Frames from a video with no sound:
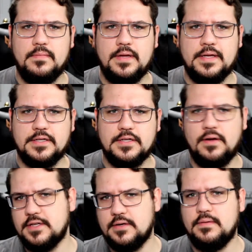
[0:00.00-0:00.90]
It's
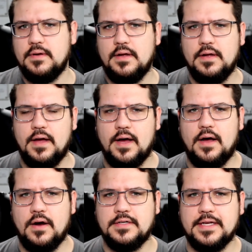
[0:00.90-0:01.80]
also uh,
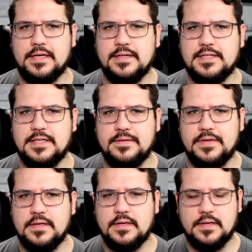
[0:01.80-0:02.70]
Articulous
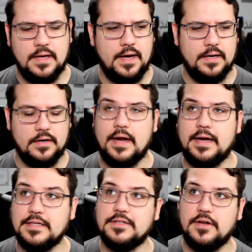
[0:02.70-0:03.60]
TV, uh, or I
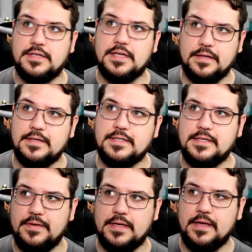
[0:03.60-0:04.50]
guess it's Articulous
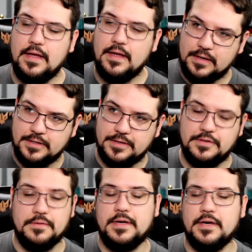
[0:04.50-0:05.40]
TV because
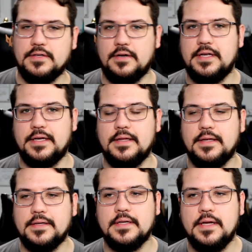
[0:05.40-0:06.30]
YouTube here is
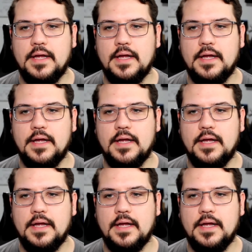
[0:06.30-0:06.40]
Articulous.